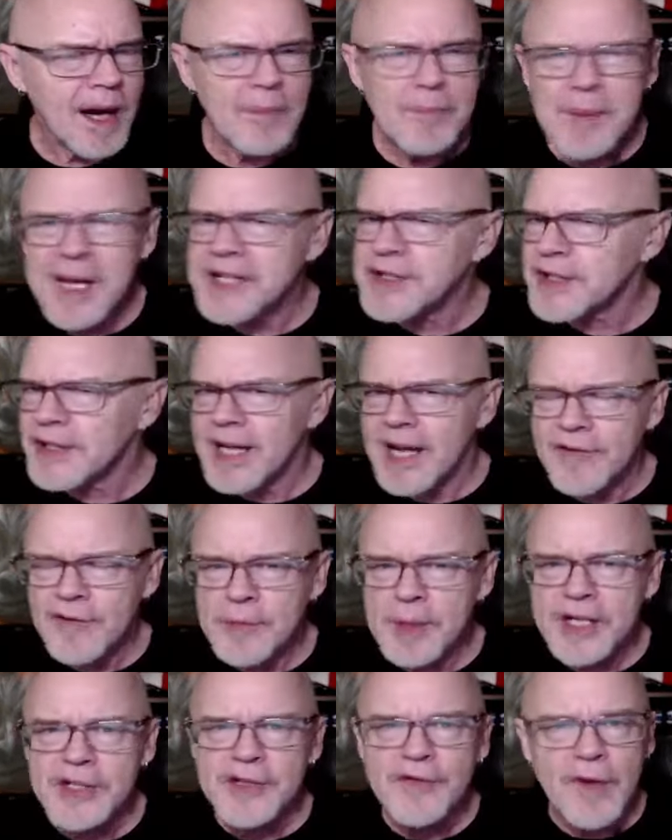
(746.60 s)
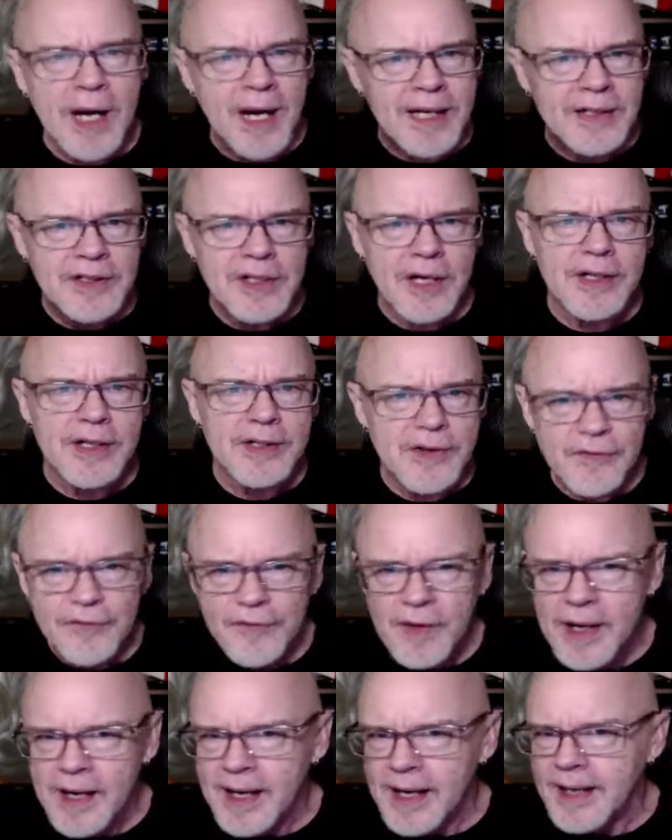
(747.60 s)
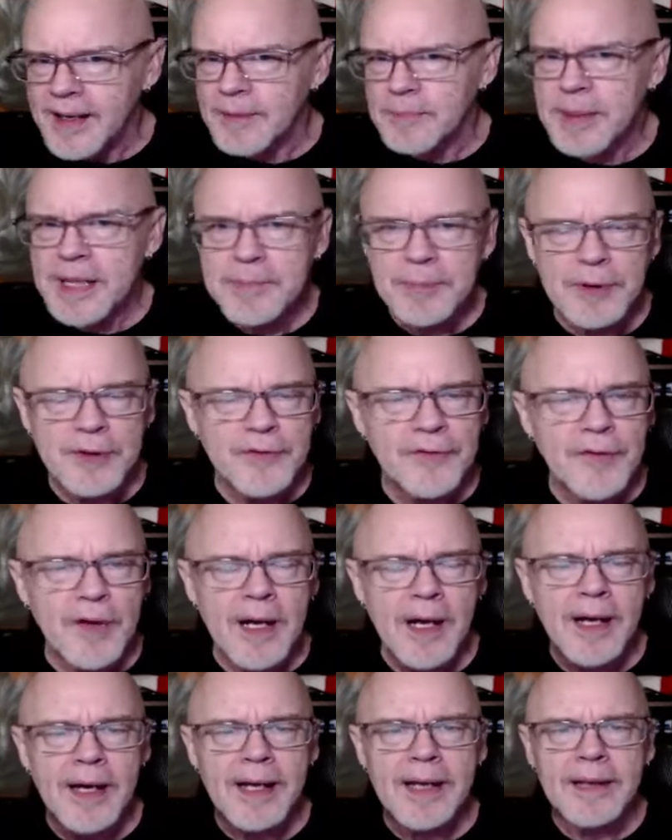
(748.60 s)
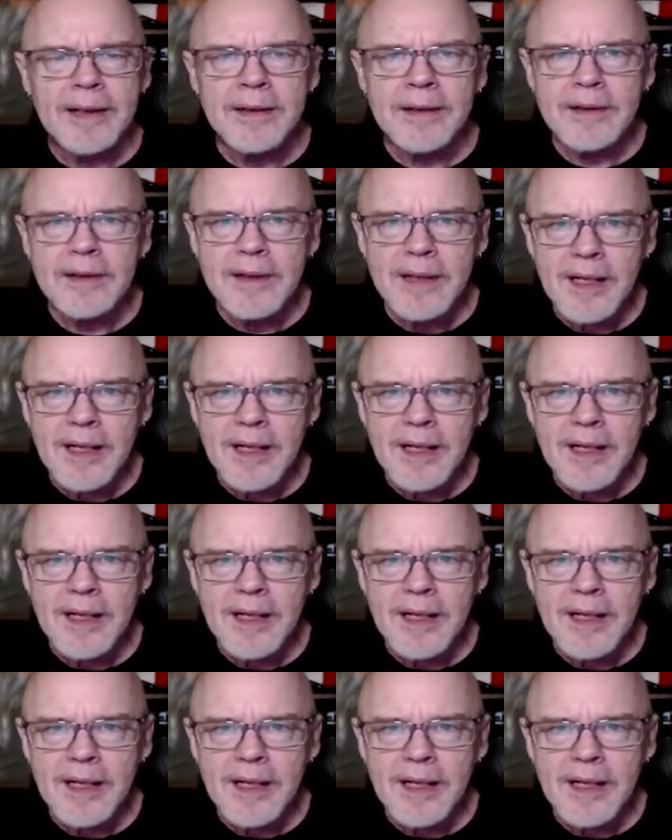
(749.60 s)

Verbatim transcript: basically, everybody's fine. Dogs are fine. People are fine.